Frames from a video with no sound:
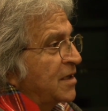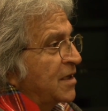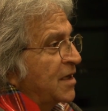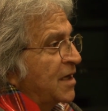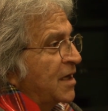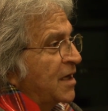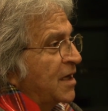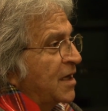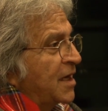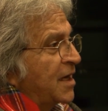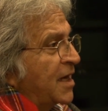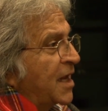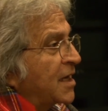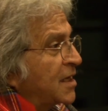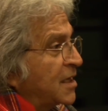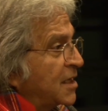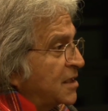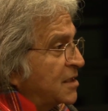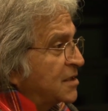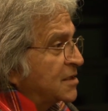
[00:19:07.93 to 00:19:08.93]
And
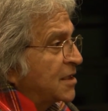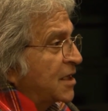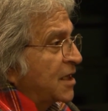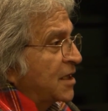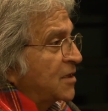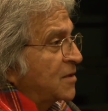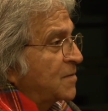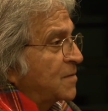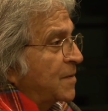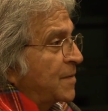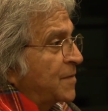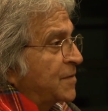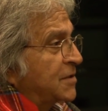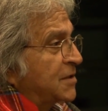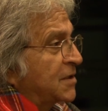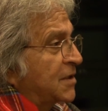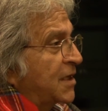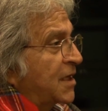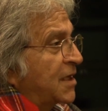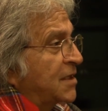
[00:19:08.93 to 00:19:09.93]
I did say to
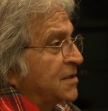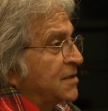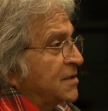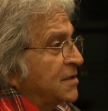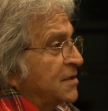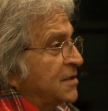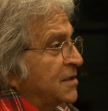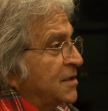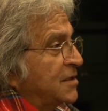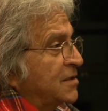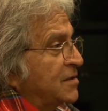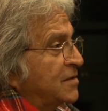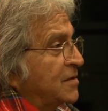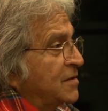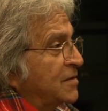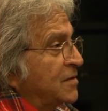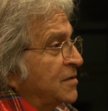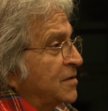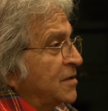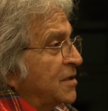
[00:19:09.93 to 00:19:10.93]
Professor Kelsen that, you
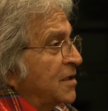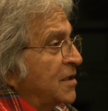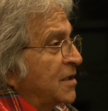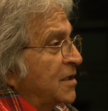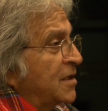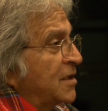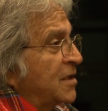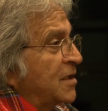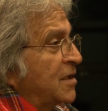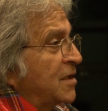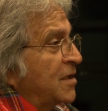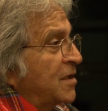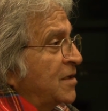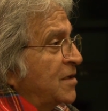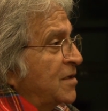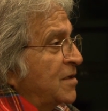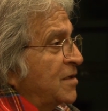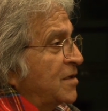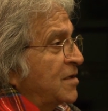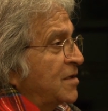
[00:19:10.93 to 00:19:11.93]
know,
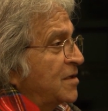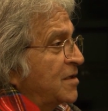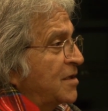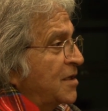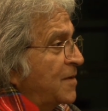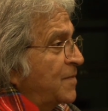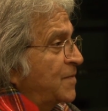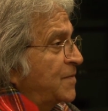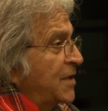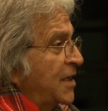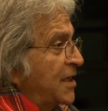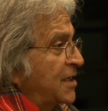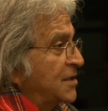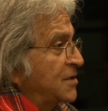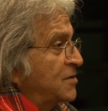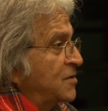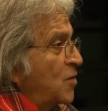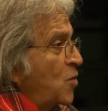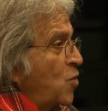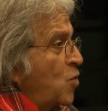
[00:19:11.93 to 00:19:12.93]
if there
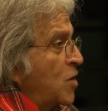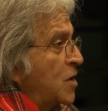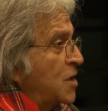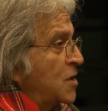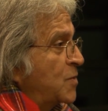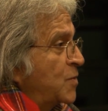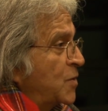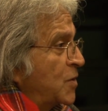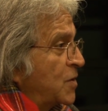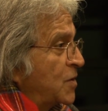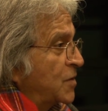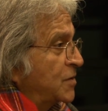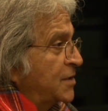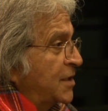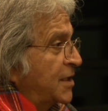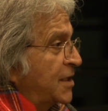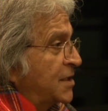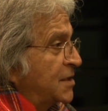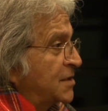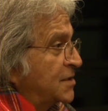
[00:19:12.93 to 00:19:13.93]
is no world war,
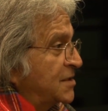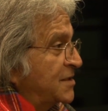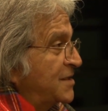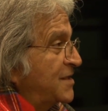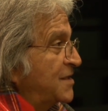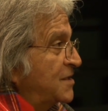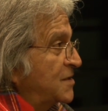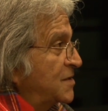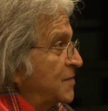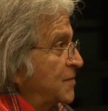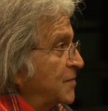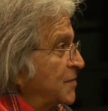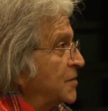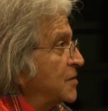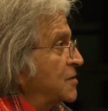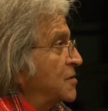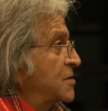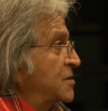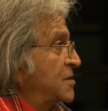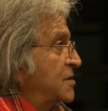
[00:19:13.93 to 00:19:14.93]
there are a series of
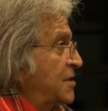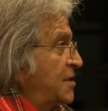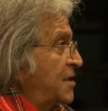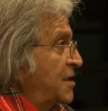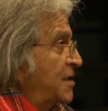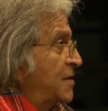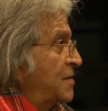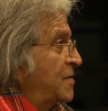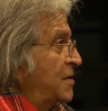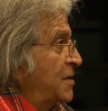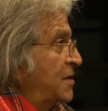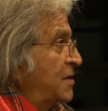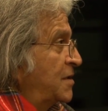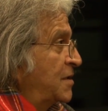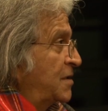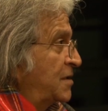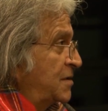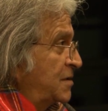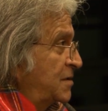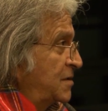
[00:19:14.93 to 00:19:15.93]
wars that are going
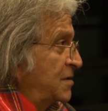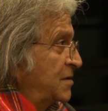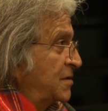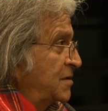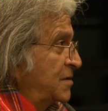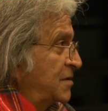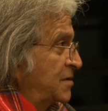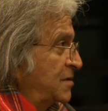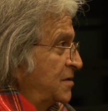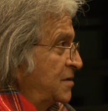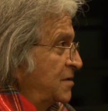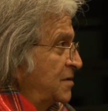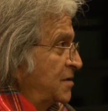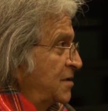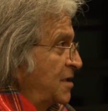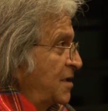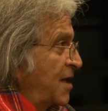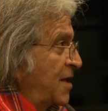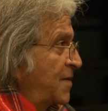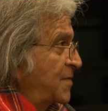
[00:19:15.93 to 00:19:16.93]
on
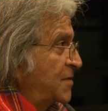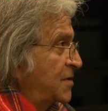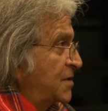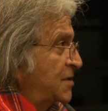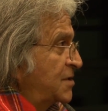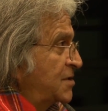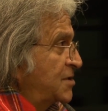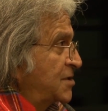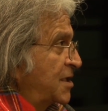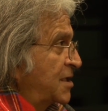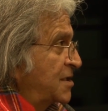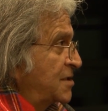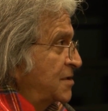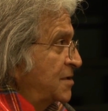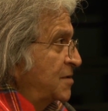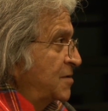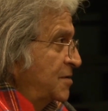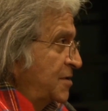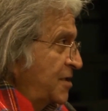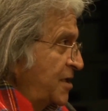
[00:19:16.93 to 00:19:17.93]
after the
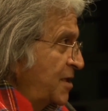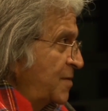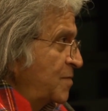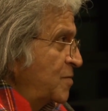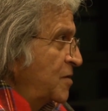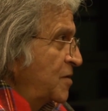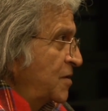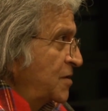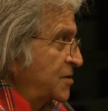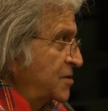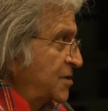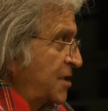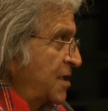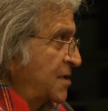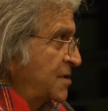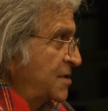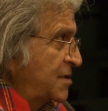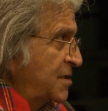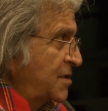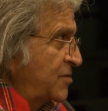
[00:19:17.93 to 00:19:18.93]
Charter. It's a great book on
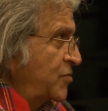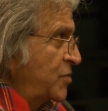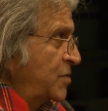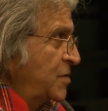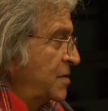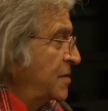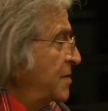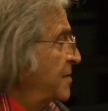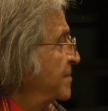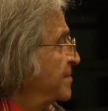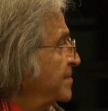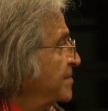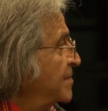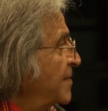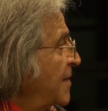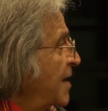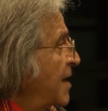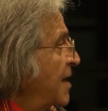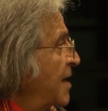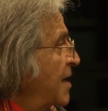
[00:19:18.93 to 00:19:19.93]
Charter he had written.
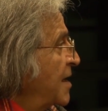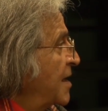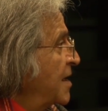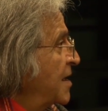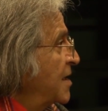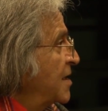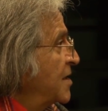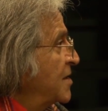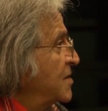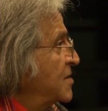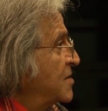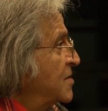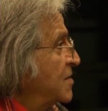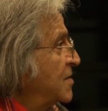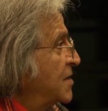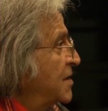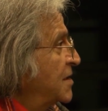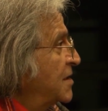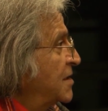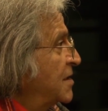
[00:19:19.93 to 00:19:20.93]

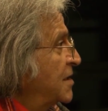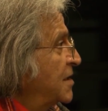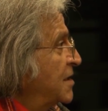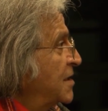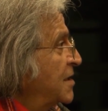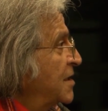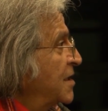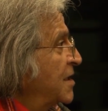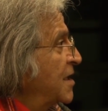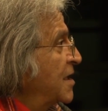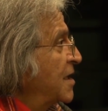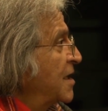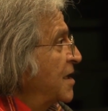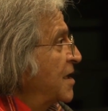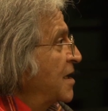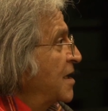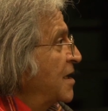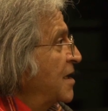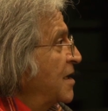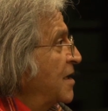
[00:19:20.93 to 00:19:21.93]
So that the
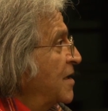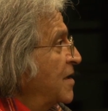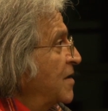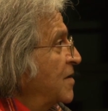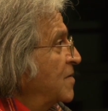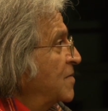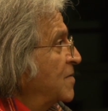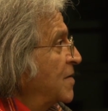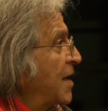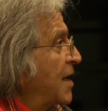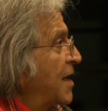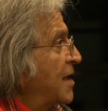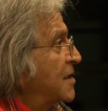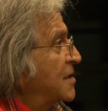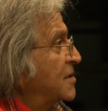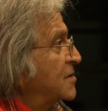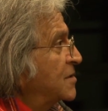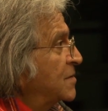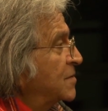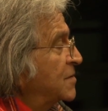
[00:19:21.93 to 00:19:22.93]

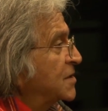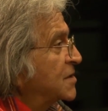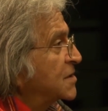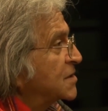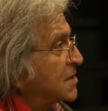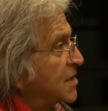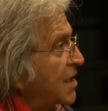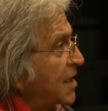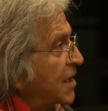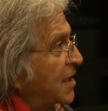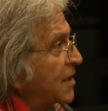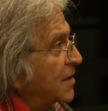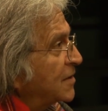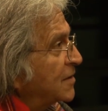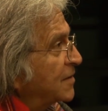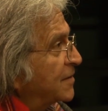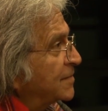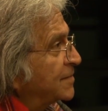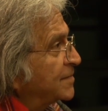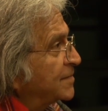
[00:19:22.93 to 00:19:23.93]
violence of the state